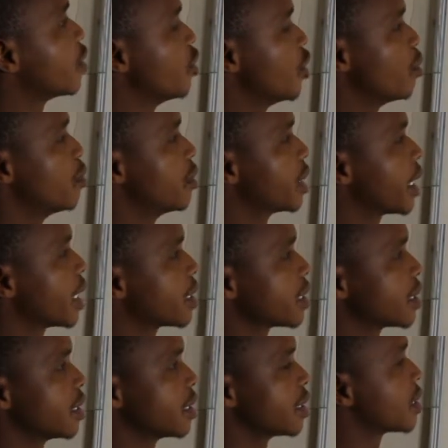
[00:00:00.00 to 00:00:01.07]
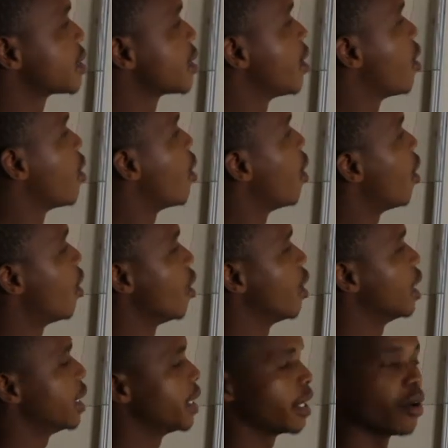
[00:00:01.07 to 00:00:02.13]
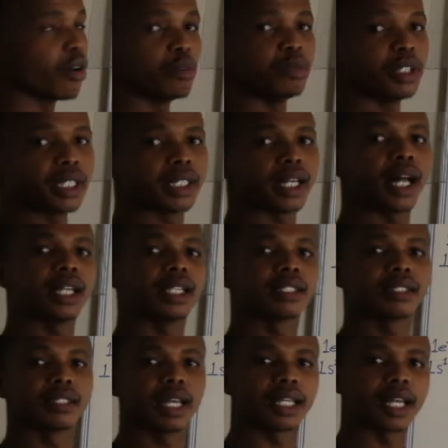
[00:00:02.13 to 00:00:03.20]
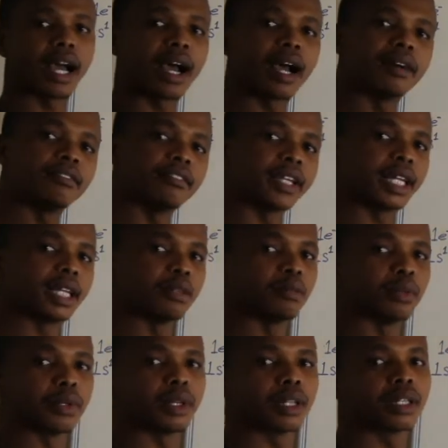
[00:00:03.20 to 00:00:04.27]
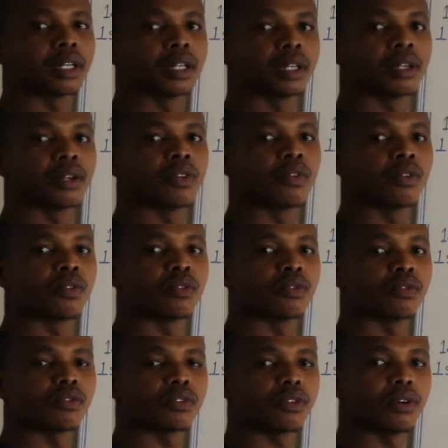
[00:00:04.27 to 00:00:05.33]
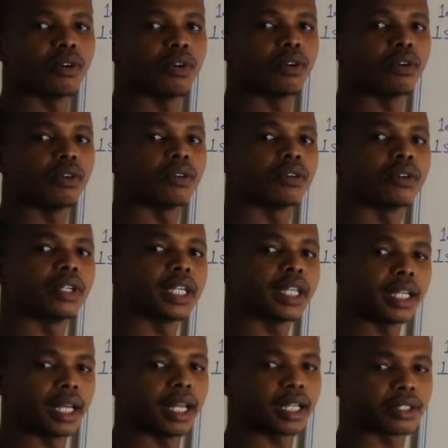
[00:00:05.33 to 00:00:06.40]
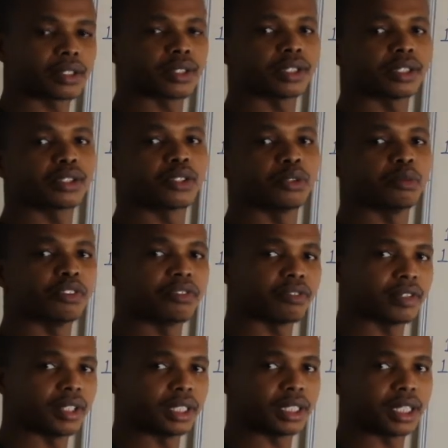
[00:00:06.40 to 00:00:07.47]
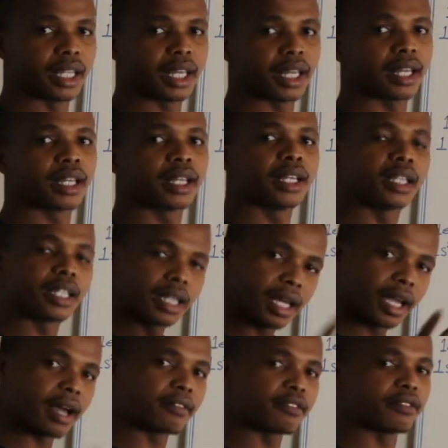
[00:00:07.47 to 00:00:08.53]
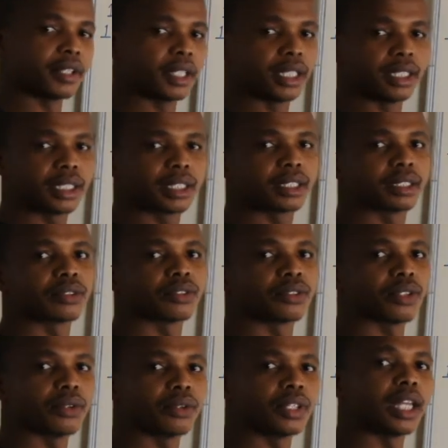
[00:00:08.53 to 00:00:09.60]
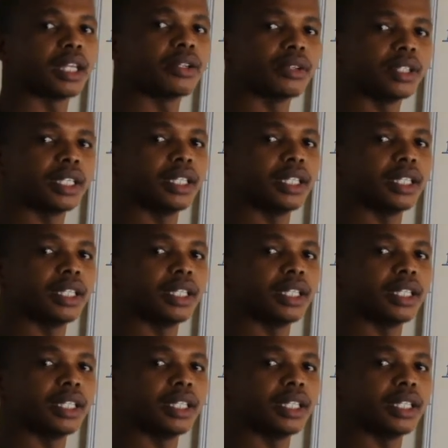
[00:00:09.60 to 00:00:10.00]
noble gases, all the orbitals that are available for electrons to be filled there, they are filled, so they don't